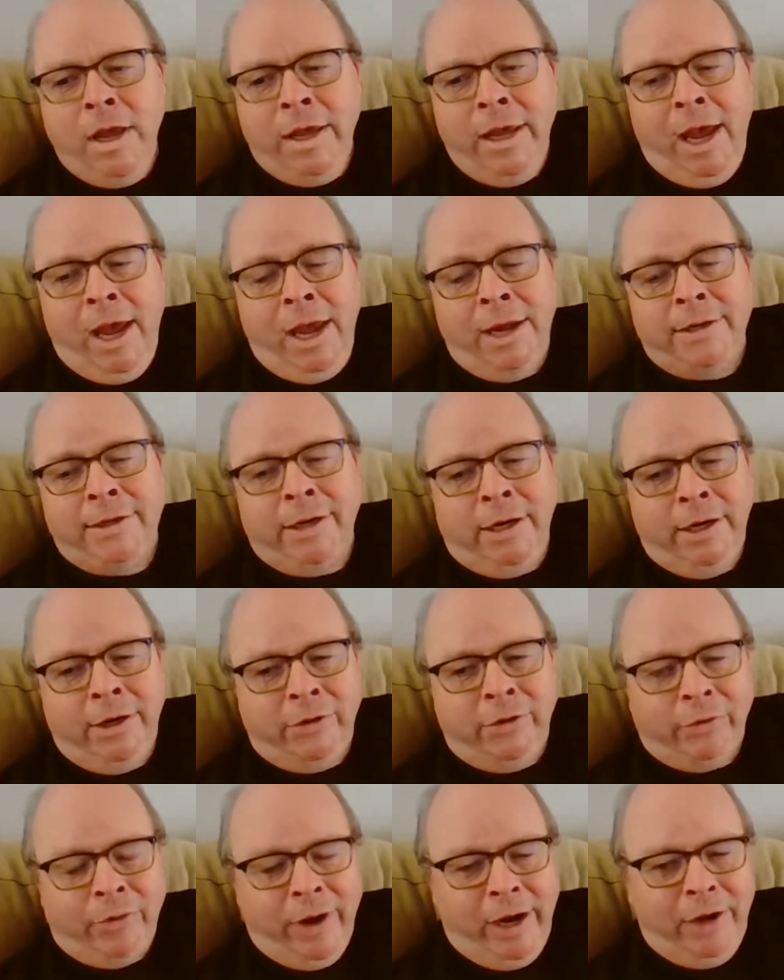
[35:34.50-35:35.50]
Yeah, Doug
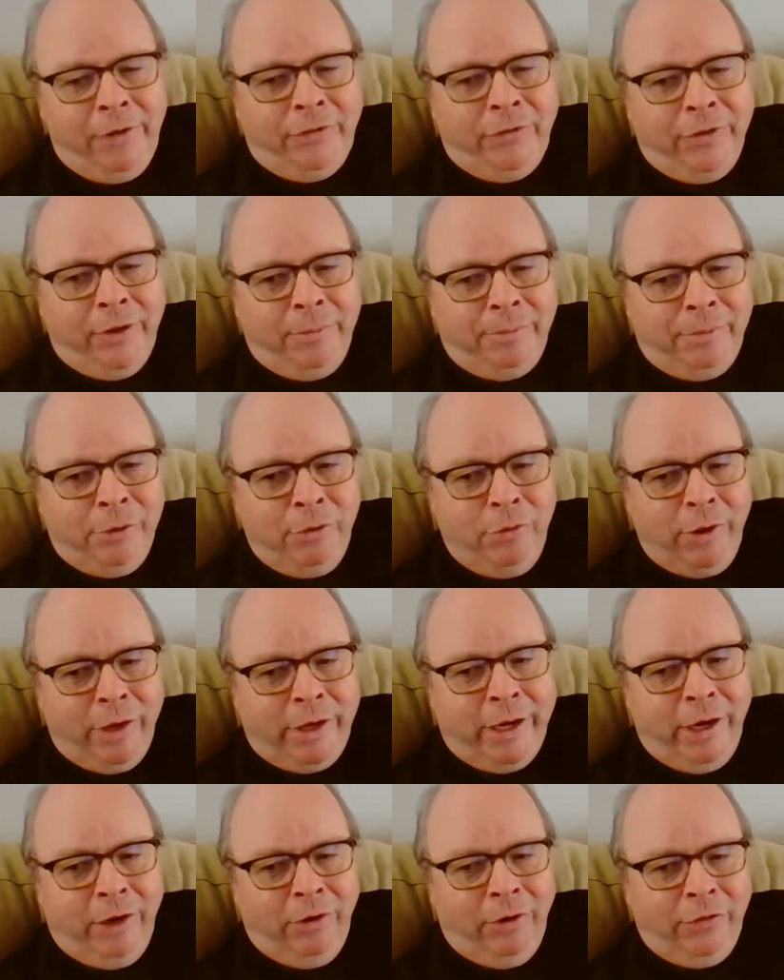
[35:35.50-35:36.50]
Gray's blue
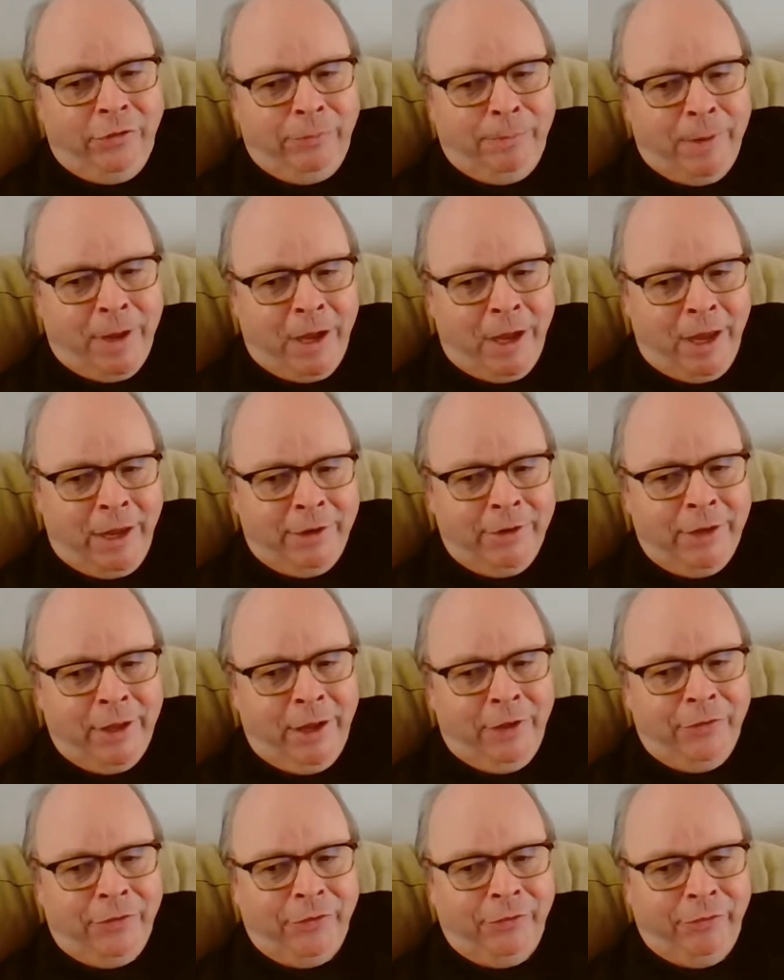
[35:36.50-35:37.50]
Akira spawn.
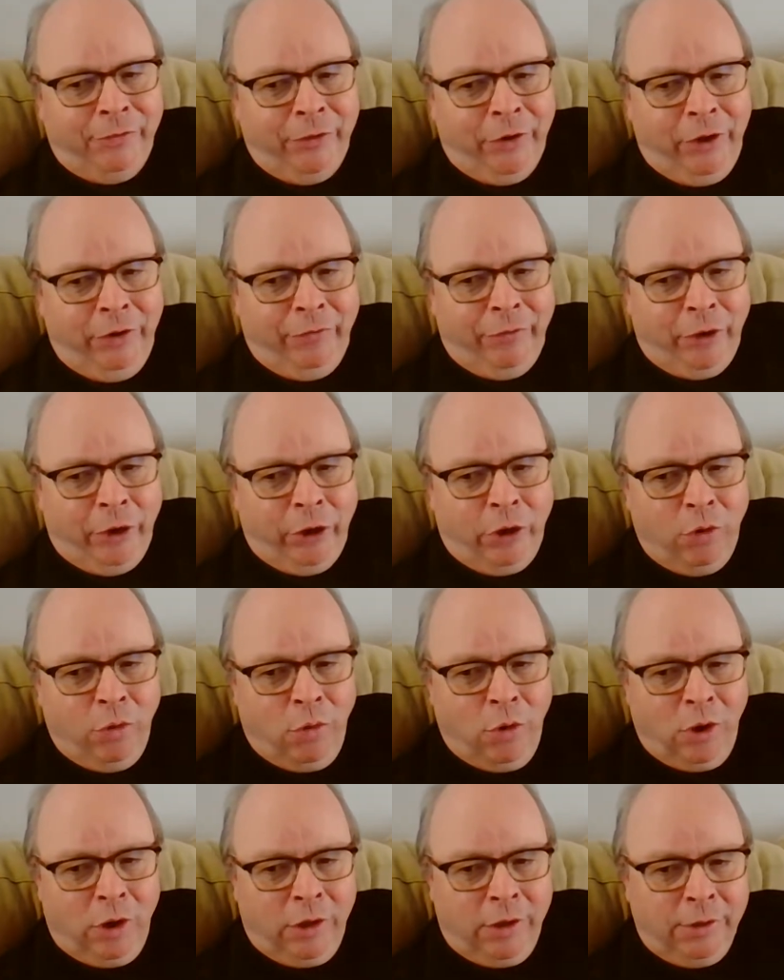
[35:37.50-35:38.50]
That's very, very
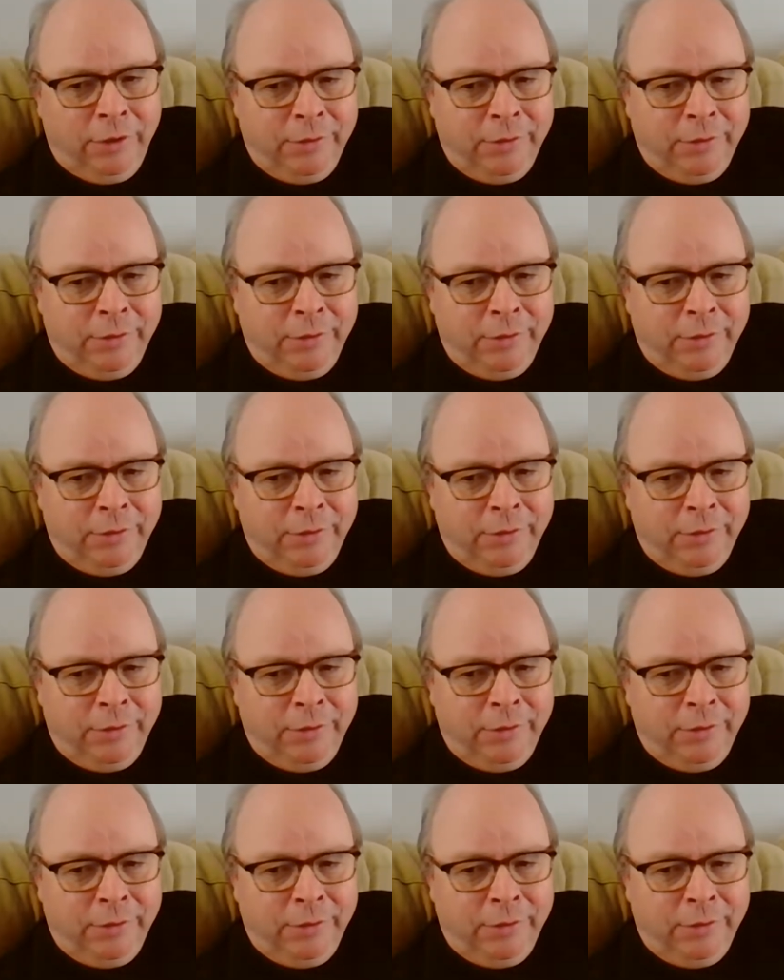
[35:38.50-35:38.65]
cool.